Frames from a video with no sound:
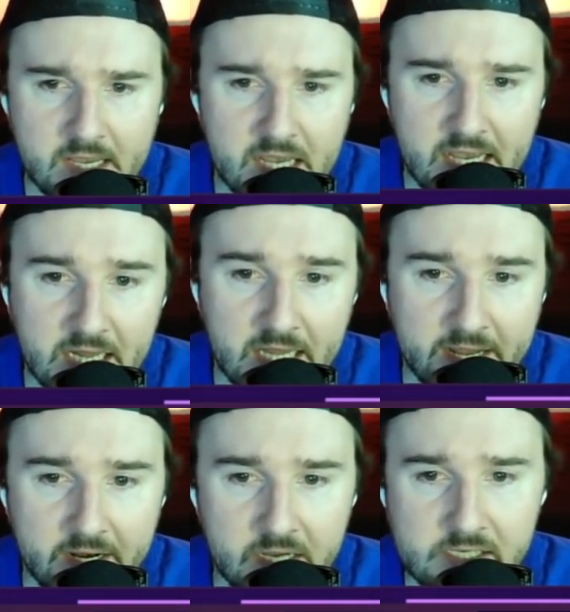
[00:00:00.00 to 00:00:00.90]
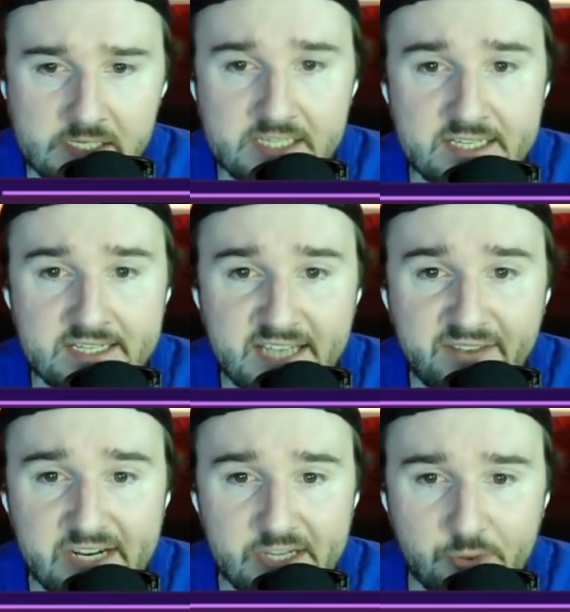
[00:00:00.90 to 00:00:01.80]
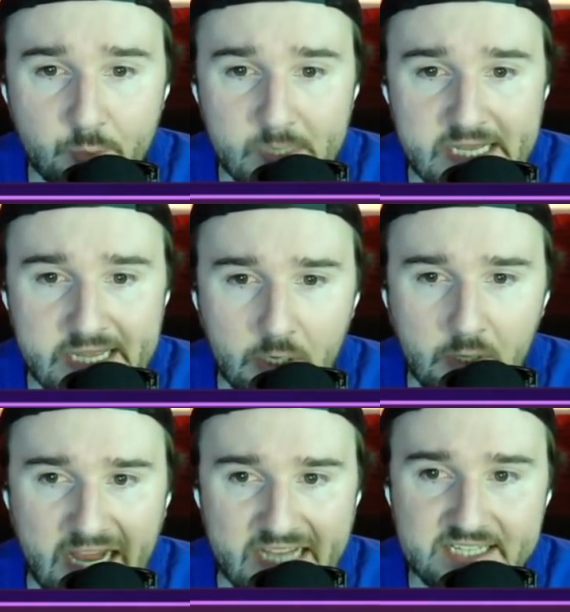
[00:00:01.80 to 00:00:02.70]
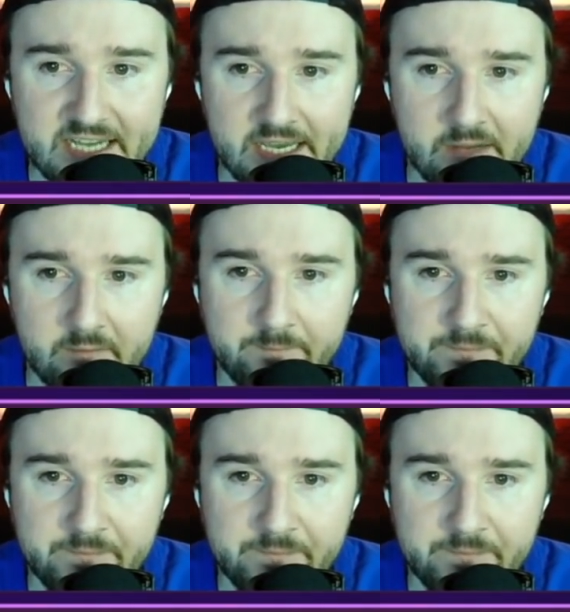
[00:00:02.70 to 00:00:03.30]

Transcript: Atlanta 7-3 in their last 10.